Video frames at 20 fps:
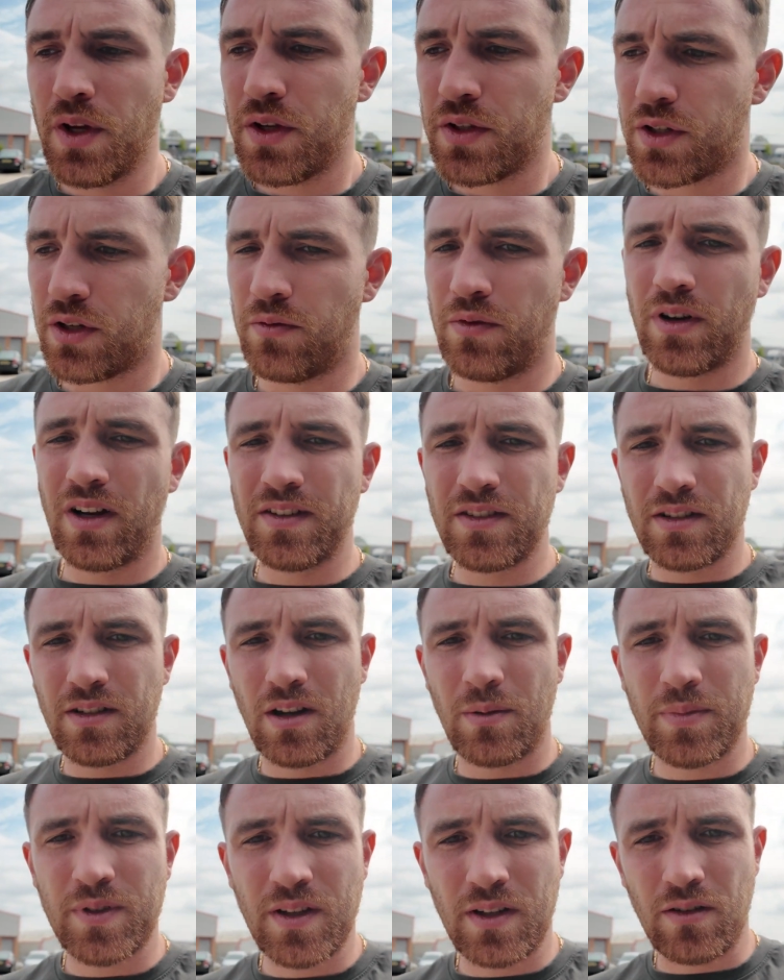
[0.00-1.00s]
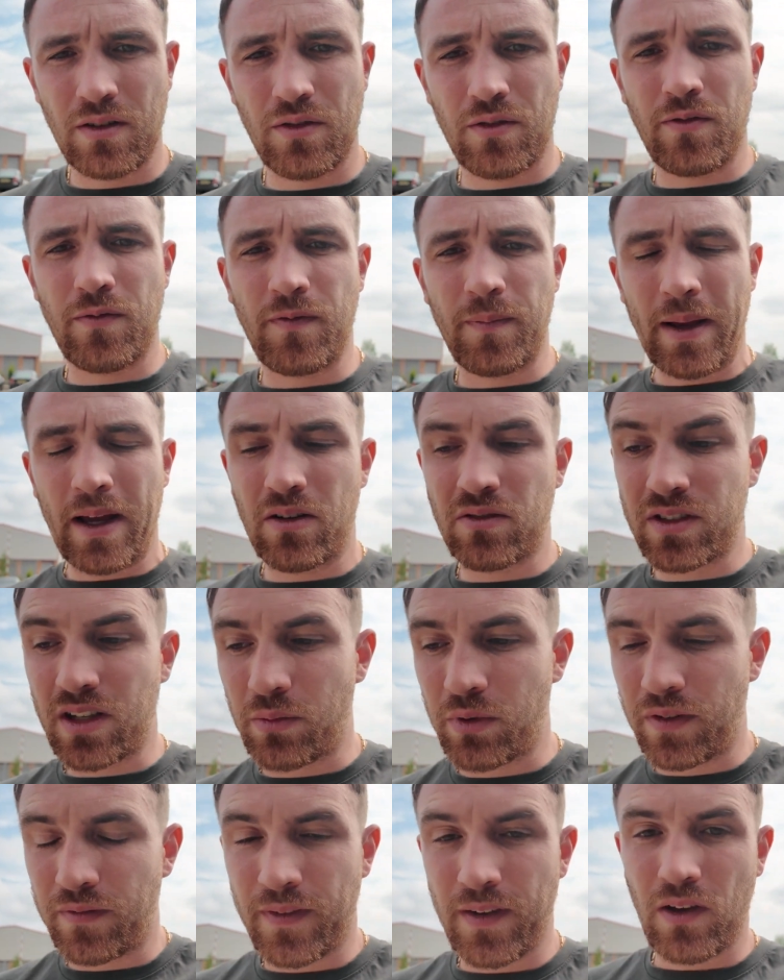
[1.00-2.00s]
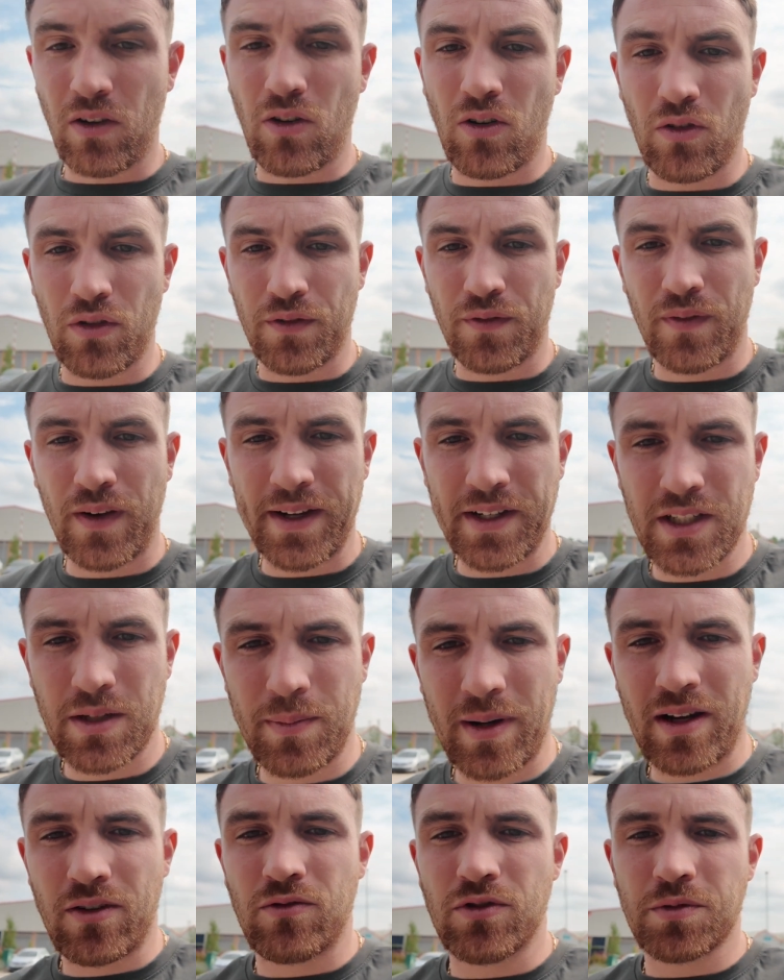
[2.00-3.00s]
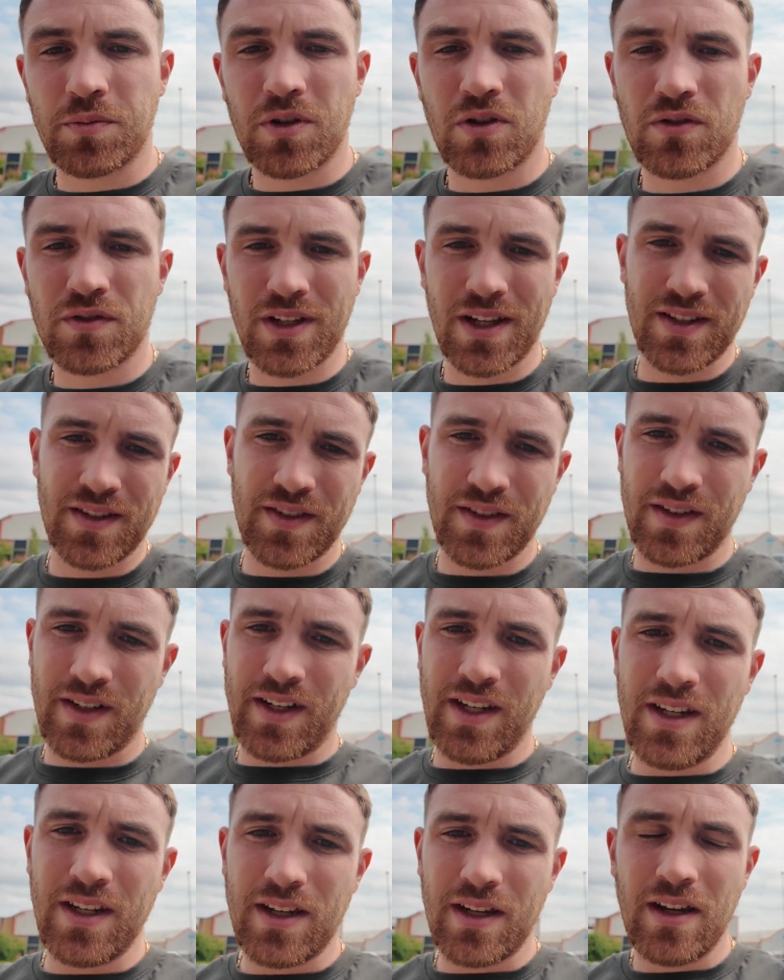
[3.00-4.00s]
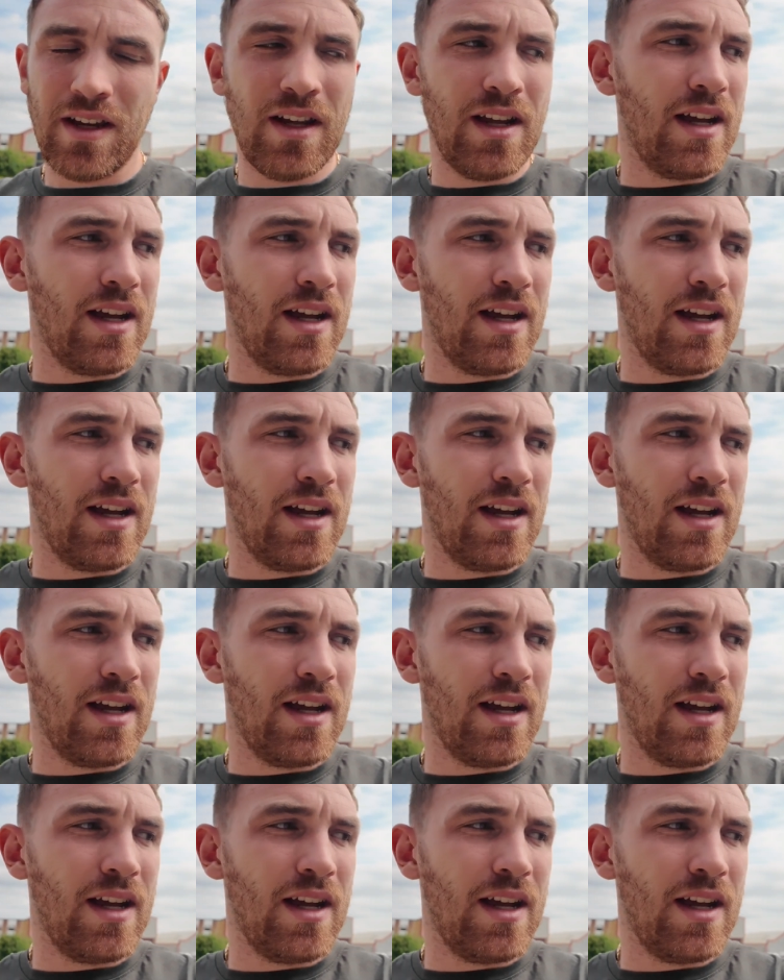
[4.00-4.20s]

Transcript: So 99% of the panels that we fit are the flexi panels because they're sleek